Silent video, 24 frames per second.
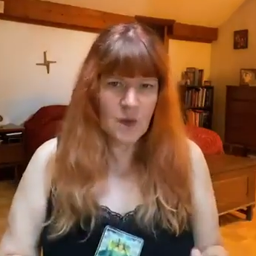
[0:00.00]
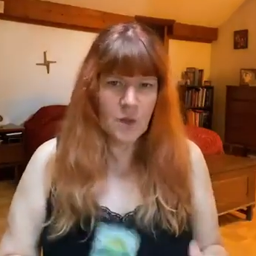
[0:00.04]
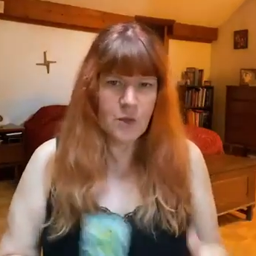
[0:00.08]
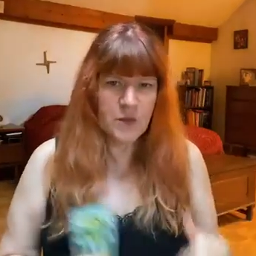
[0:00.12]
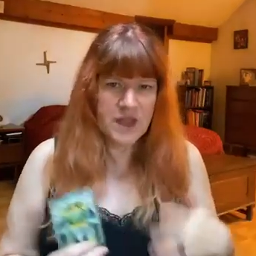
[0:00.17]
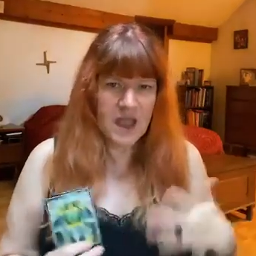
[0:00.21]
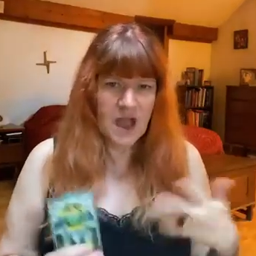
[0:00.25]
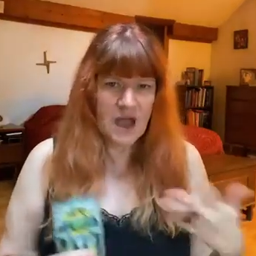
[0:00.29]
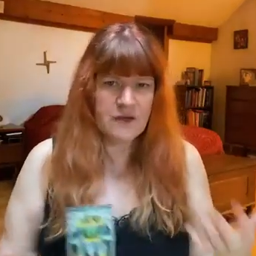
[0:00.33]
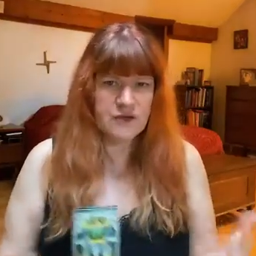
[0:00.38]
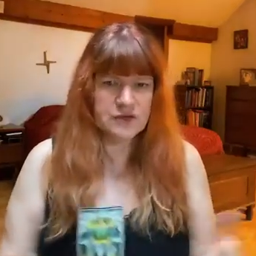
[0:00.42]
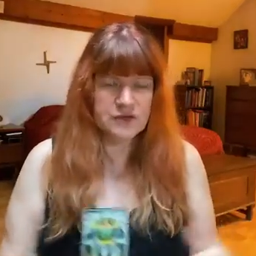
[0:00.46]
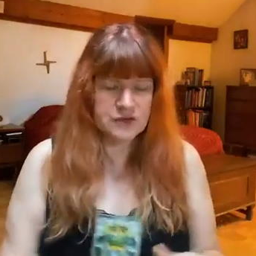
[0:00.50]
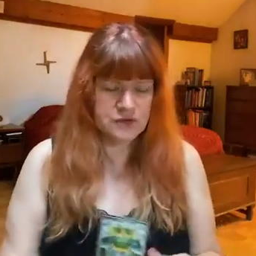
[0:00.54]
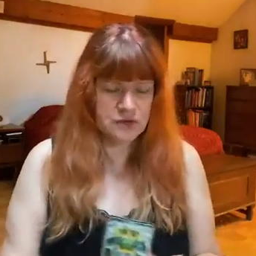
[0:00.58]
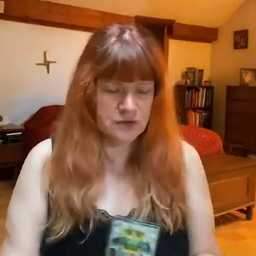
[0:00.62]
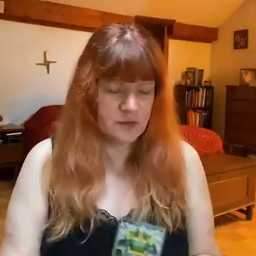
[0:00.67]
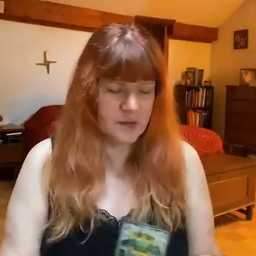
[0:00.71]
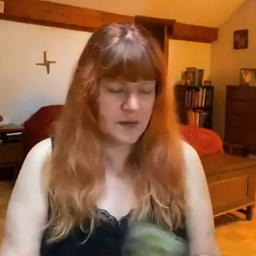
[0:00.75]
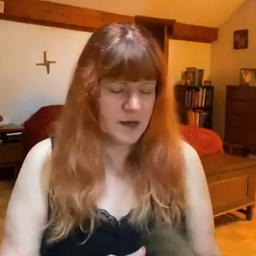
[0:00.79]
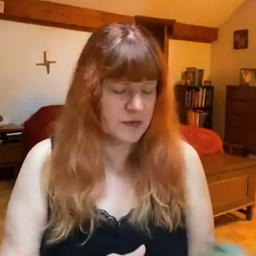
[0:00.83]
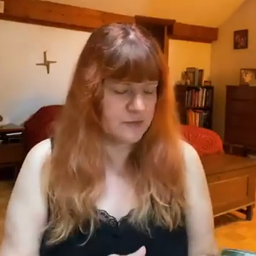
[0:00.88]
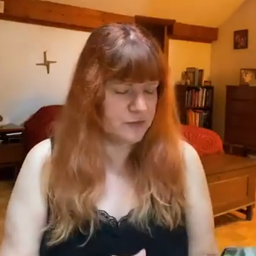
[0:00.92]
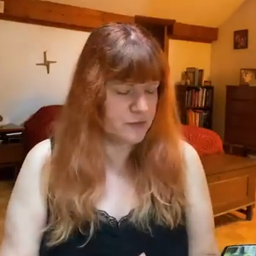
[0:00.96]
We have a
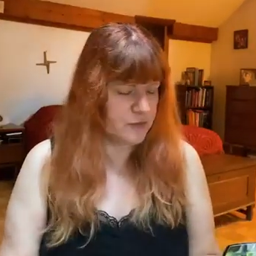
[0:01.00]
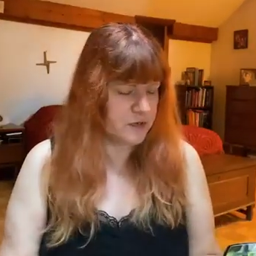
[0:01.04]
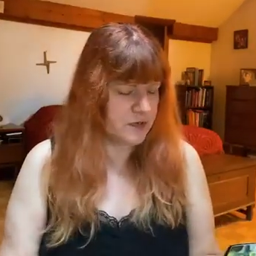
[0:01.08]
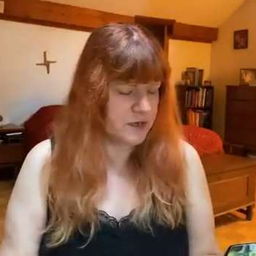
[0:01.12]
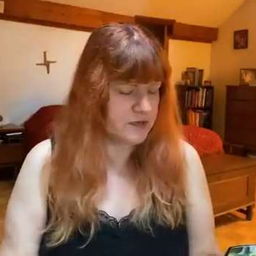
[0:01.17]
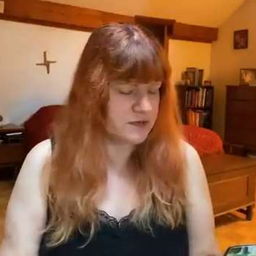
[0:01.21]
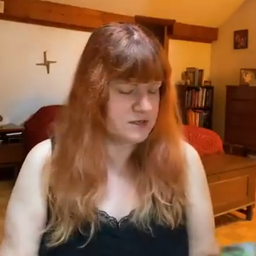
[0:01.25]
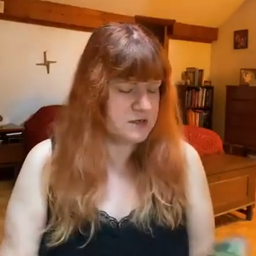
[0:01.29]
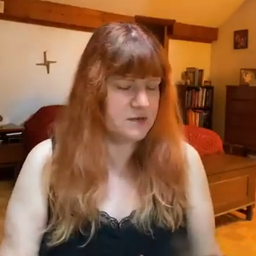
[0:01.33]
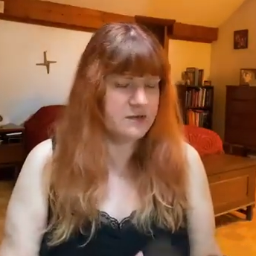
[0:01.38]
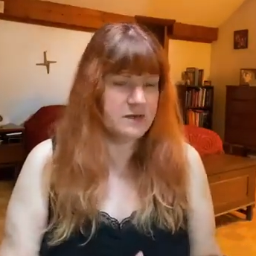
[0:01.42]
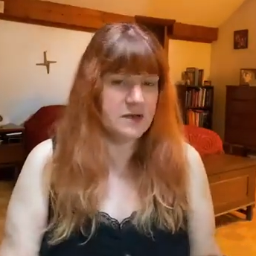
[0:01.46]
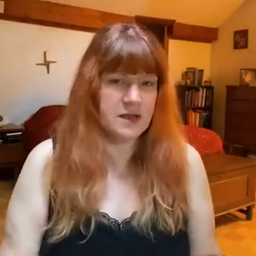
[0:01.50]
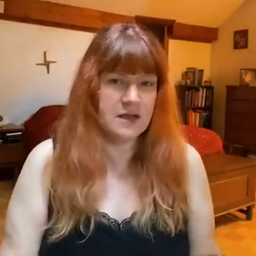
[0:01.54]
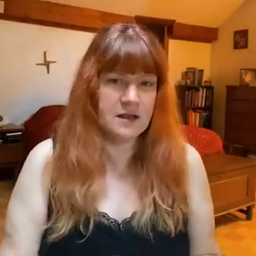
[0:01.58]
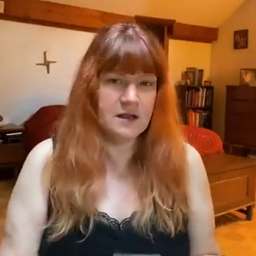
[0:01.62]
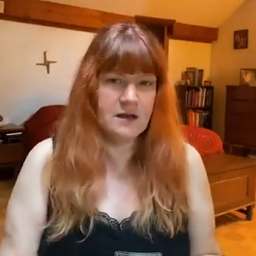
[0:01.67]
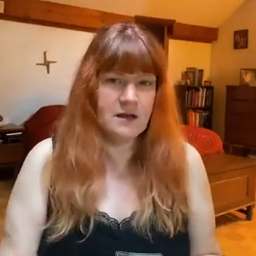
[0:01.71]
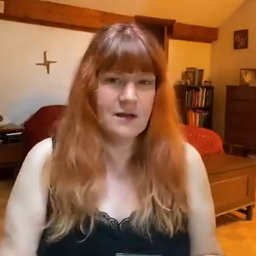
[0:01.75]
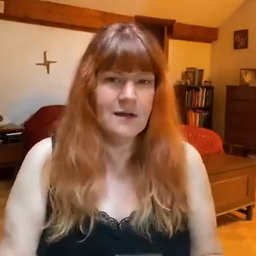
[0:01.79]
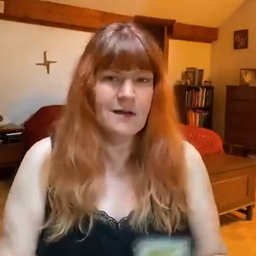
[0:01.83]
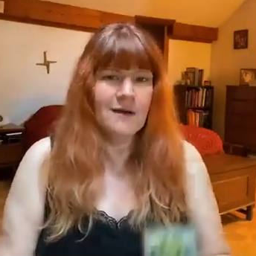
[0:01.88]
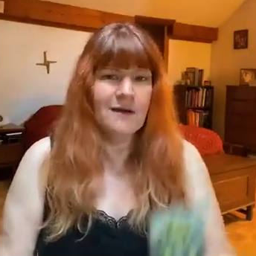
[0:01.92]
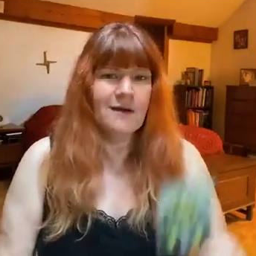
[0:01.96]
certain amount of
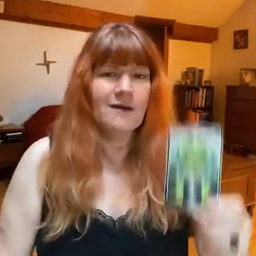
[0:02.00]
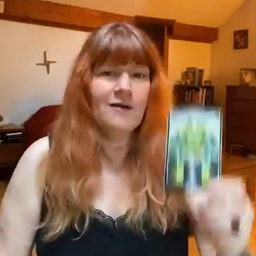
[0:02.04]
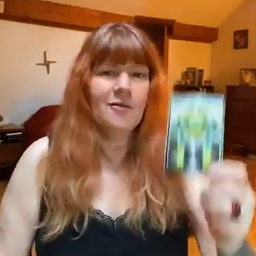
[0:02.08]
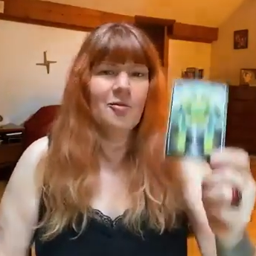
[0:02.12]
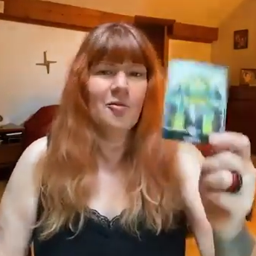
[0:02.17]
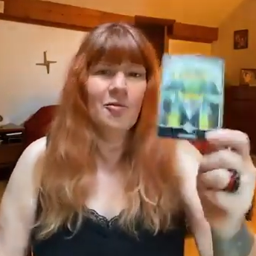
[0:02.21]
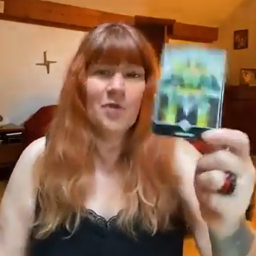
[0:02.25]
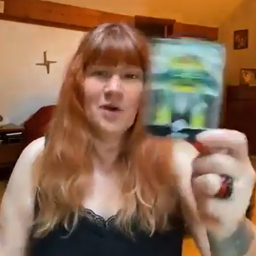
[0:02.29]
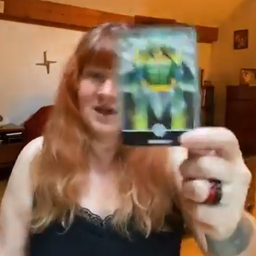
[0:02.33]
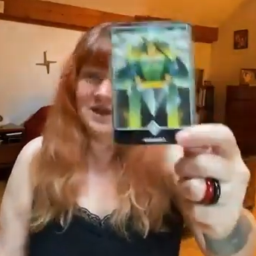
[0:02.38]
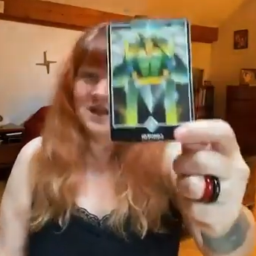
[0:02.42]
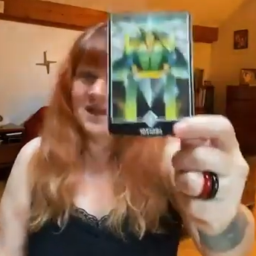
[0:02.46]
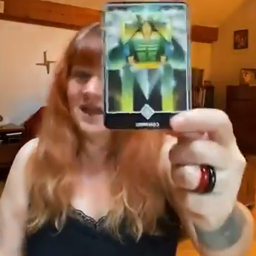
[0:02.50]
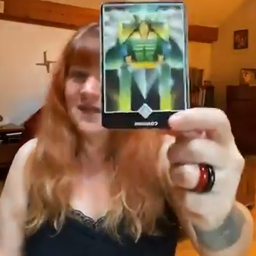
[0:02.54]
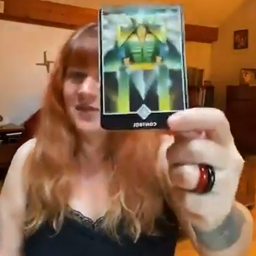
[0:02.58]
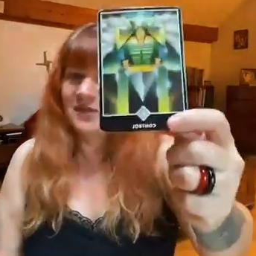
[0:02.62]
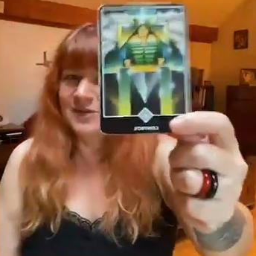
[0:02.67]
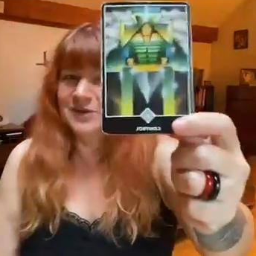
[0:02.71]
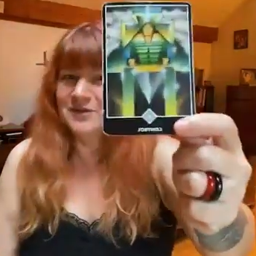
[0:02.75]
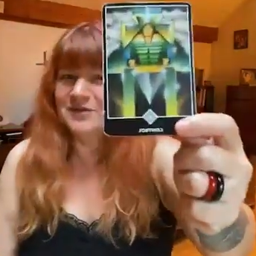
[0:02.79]
creativity. But again,